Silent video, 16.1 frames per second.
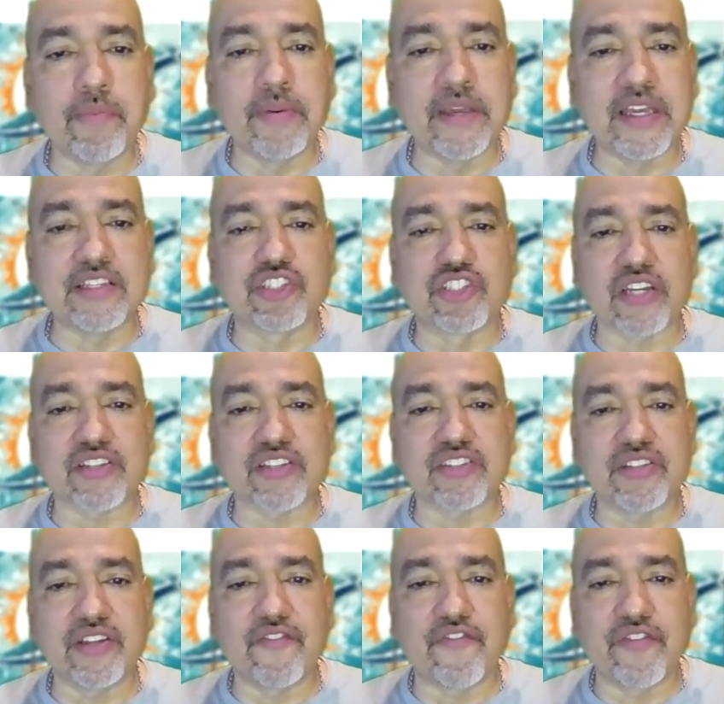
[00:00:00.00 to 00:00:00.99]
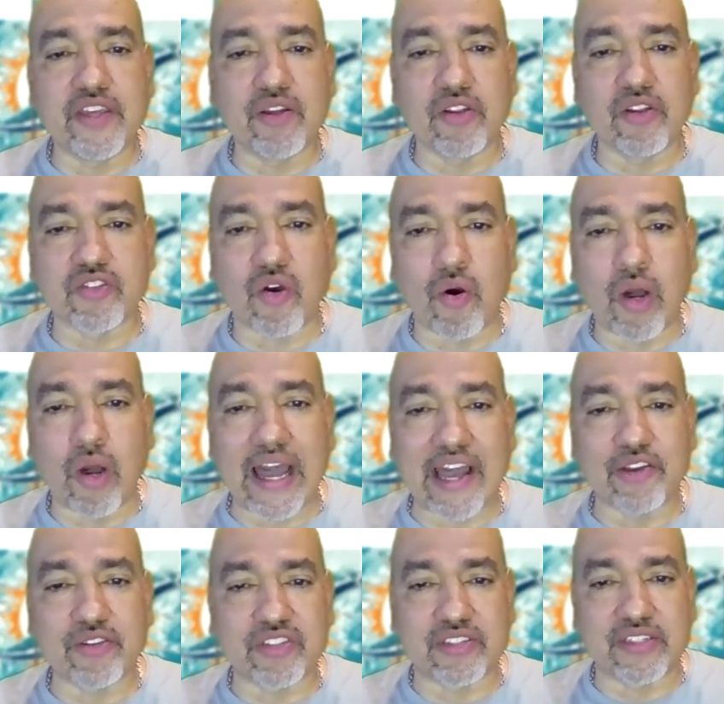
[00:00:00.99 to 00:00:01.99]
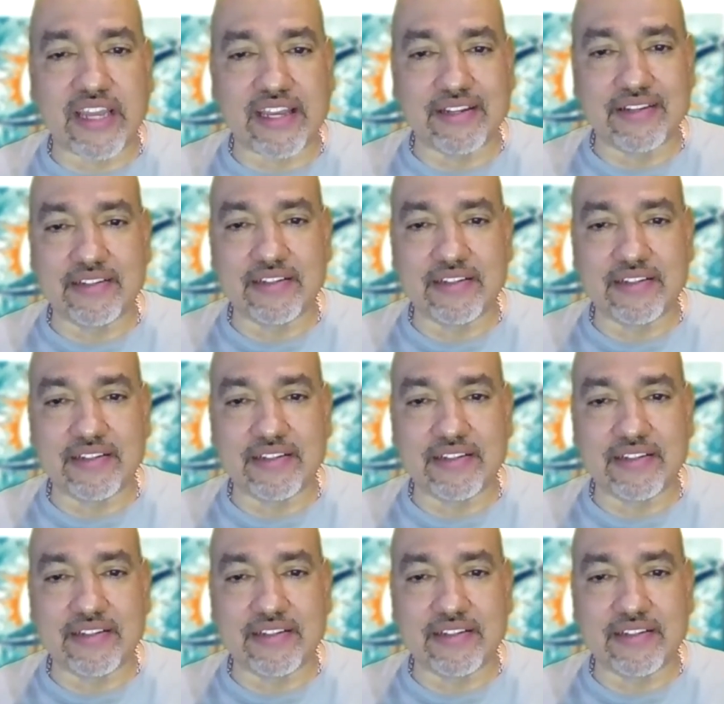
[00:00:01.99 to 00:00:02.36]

QB Justin Fields, Ohio State.